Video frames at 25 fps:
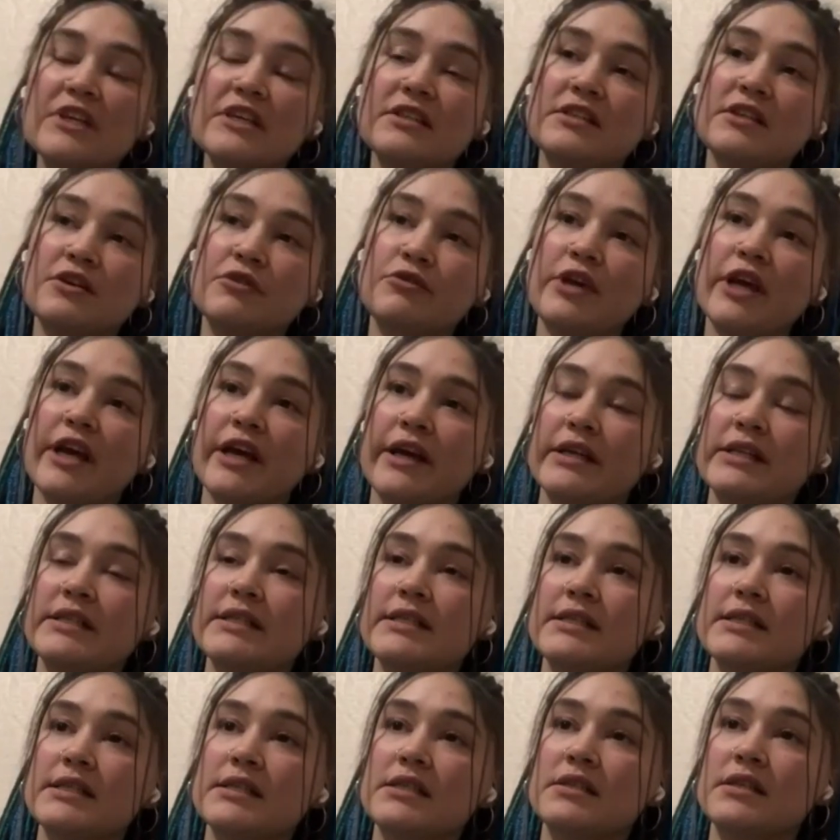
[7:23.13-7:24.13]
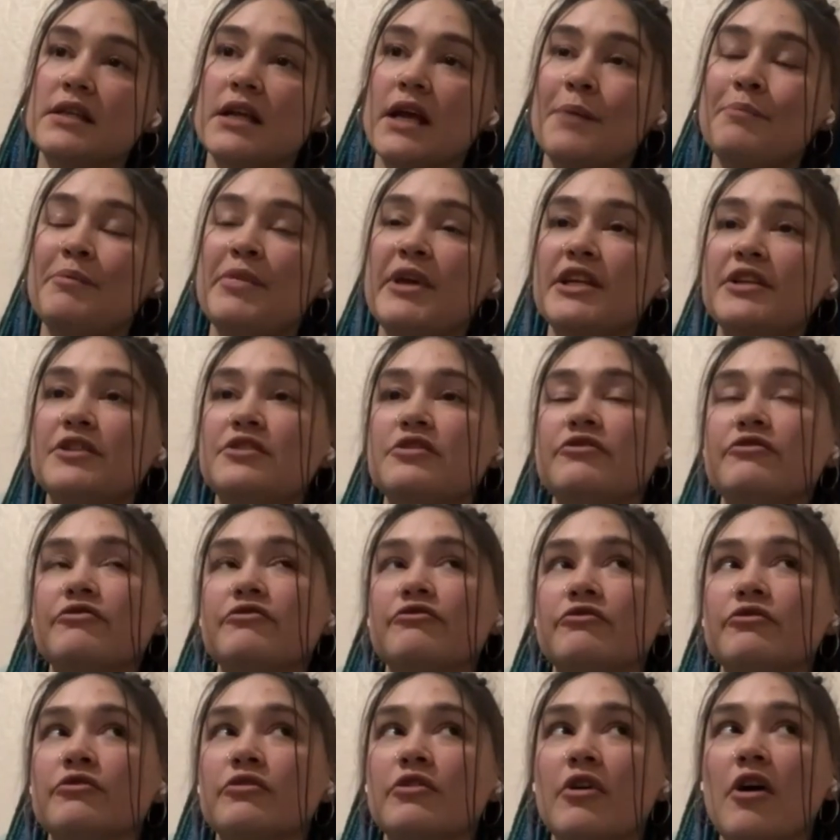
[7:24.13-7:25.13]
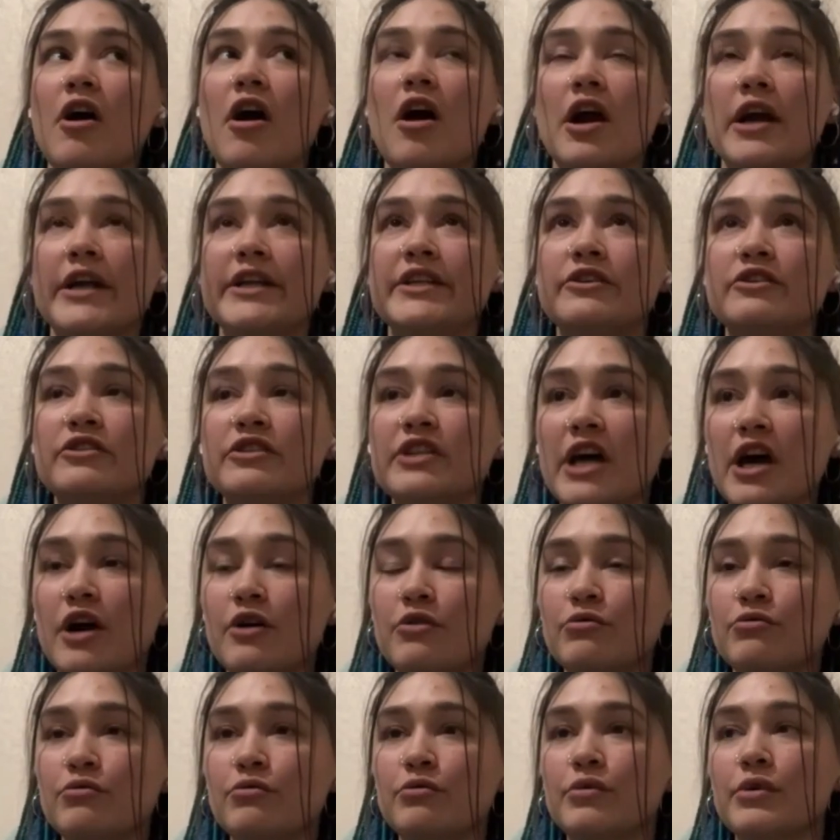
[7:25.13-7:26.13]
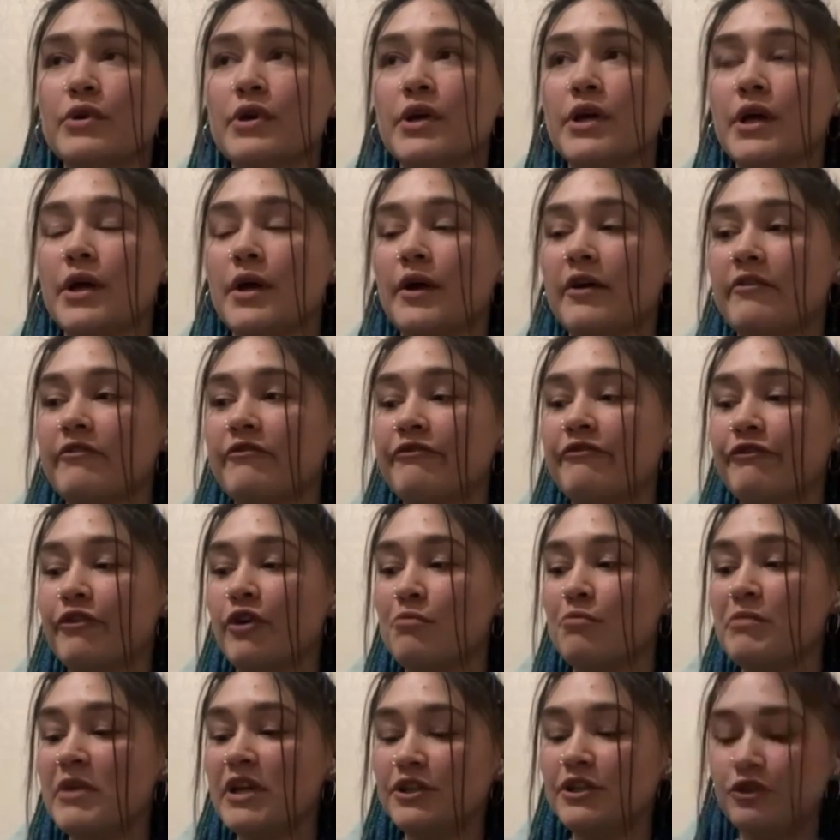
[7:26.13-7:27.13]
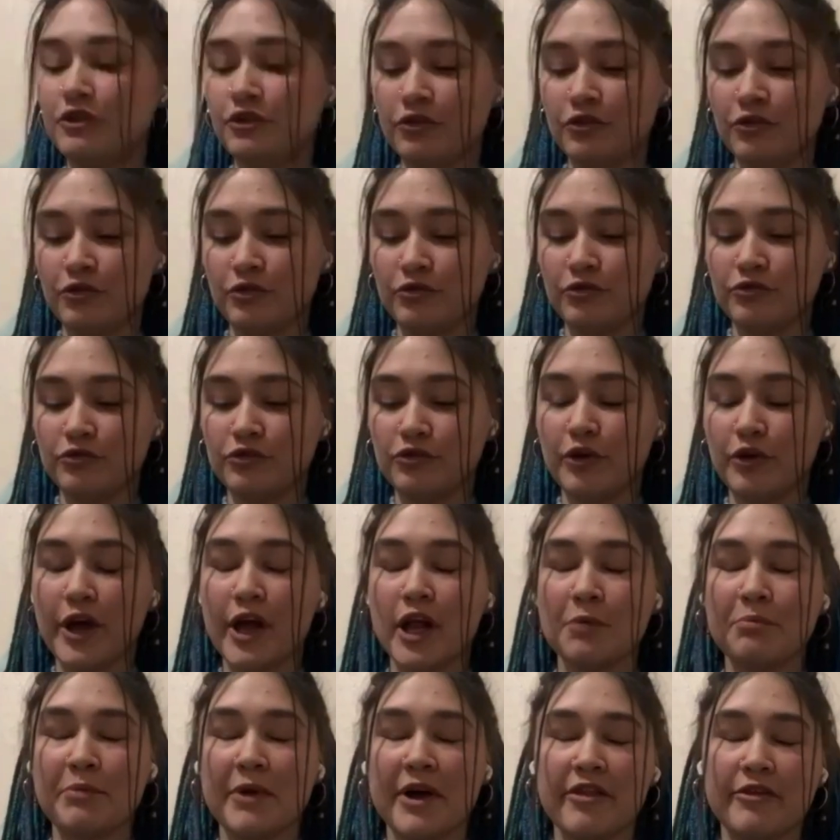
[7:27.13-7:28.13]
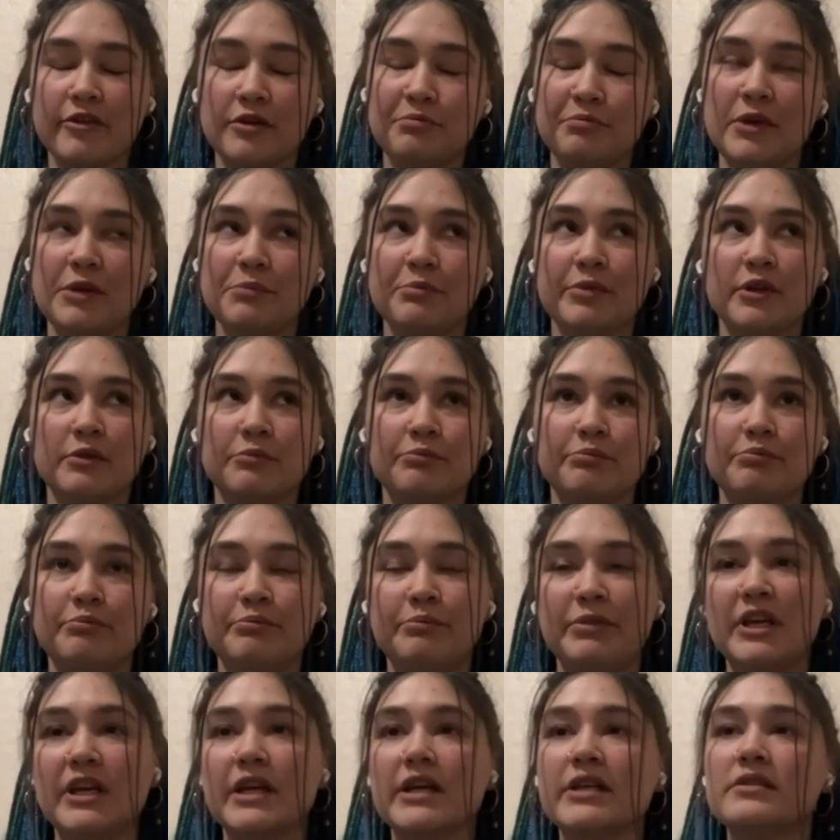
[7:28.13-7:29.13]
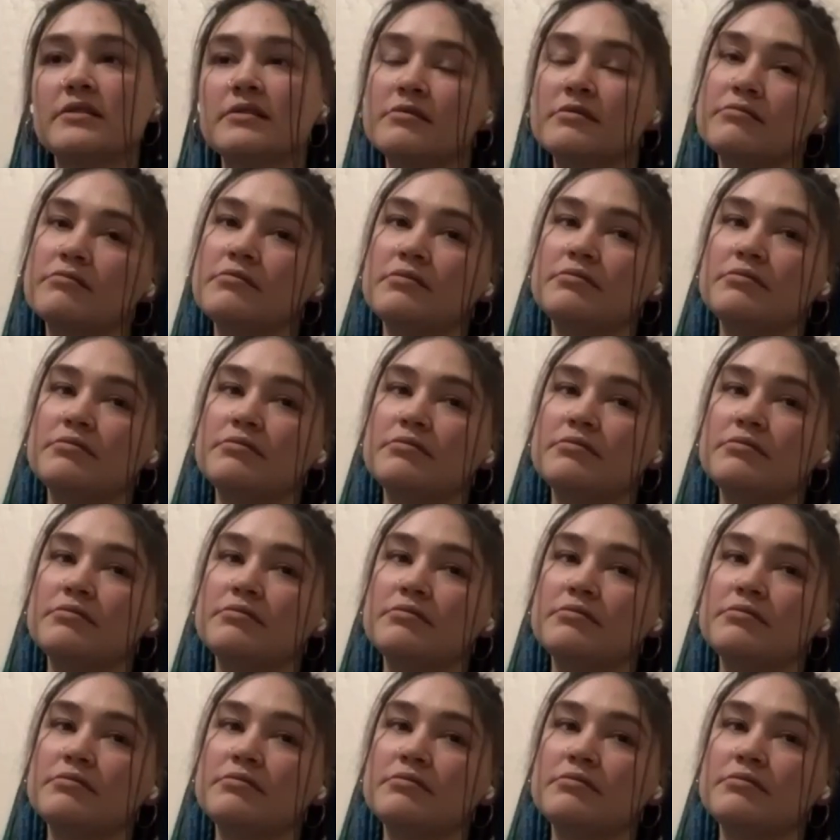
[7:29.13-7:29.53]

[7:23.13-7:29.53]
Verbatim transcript: So yeah, it's a bit harder now uh, for me to to help other people because